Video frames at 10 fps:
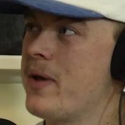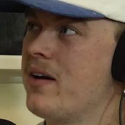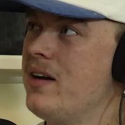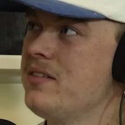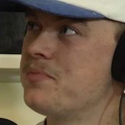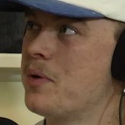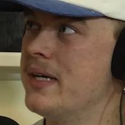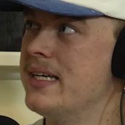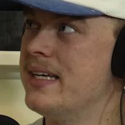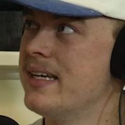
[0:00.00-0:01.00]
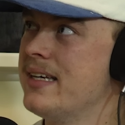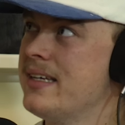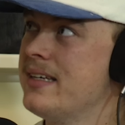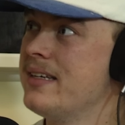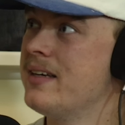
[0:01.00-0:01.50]
We kind of we
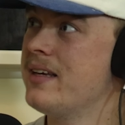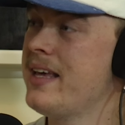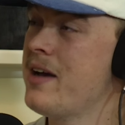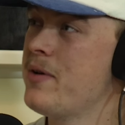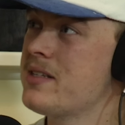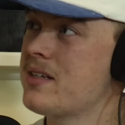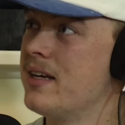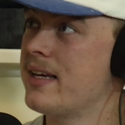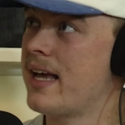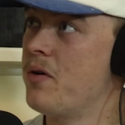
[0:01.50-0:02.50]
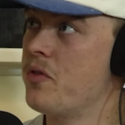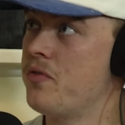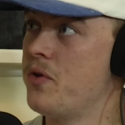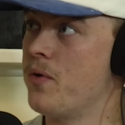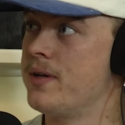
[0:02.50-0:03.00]
just kind of came up with a
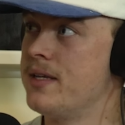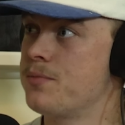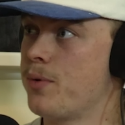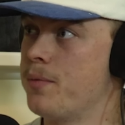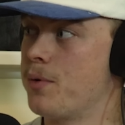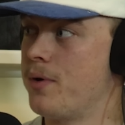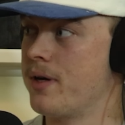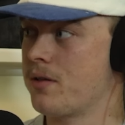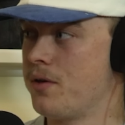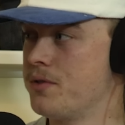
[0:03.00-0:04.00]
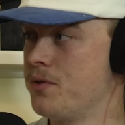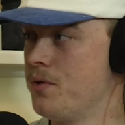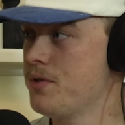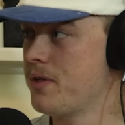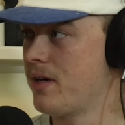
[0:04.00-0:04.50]
few ideas probably behind closed
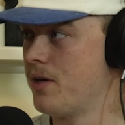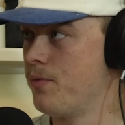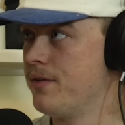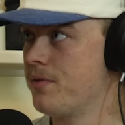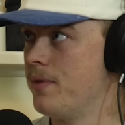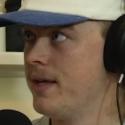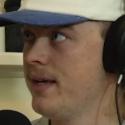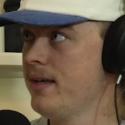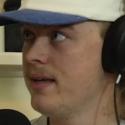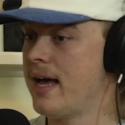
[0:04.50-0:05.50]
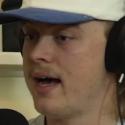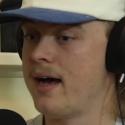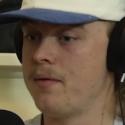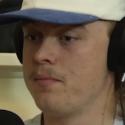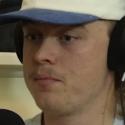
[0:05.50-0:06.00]
doors and kind of went from there.
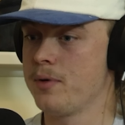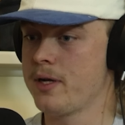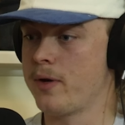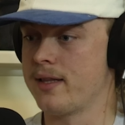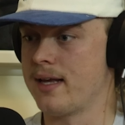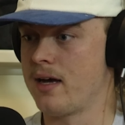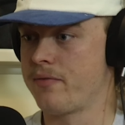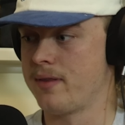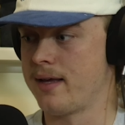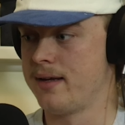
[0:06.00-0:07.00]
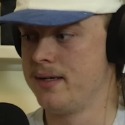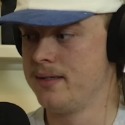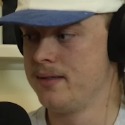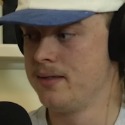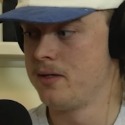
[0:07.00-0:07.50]
Pretty quickly after that,
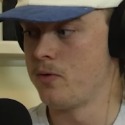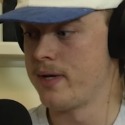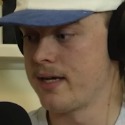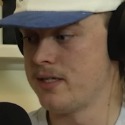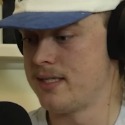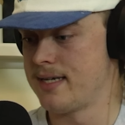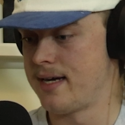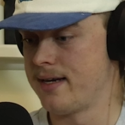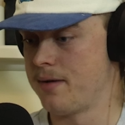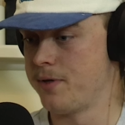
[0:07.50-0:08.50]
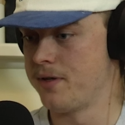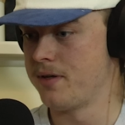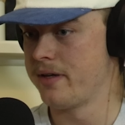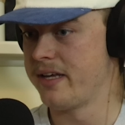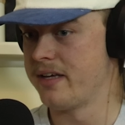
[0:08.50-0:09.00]
we actually started up a